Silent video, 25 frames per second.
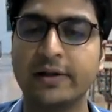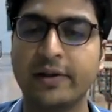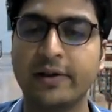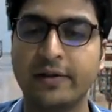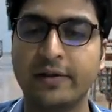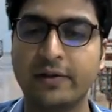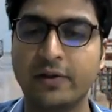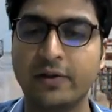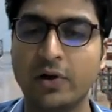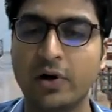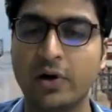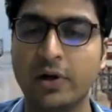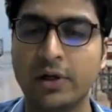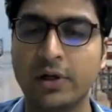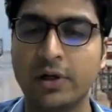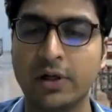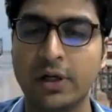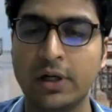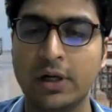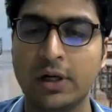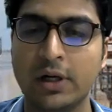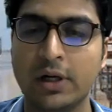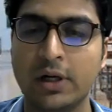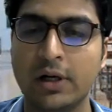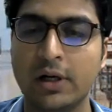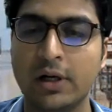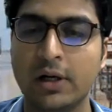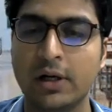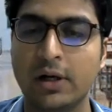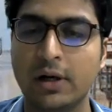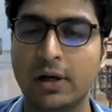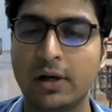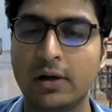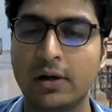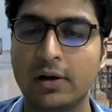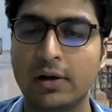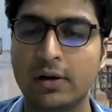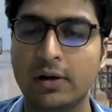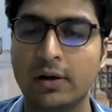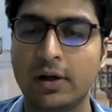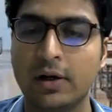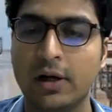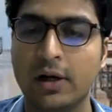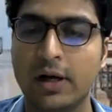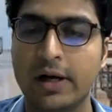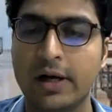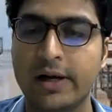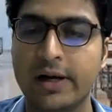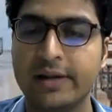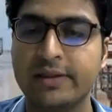This is your
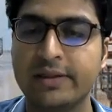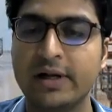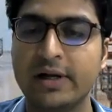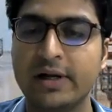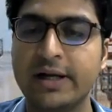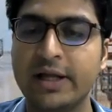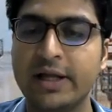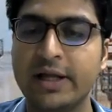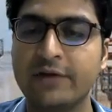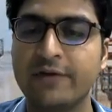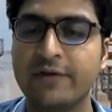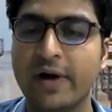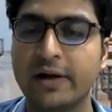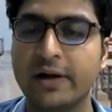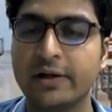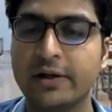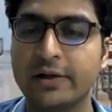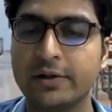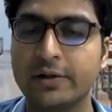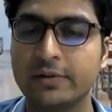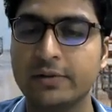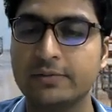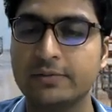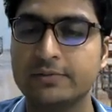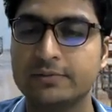resulting vector.